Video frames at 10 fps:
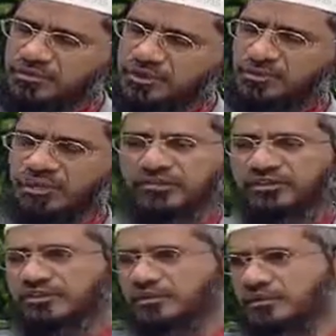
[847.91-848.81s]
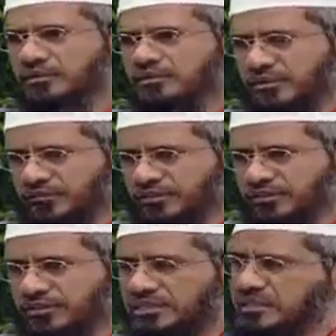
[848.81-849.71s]
The beloved Prophet,
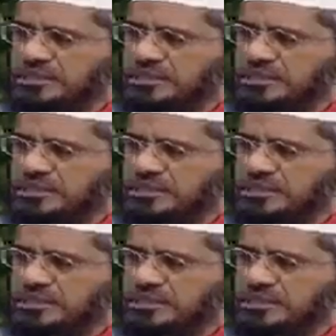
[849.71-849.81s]
he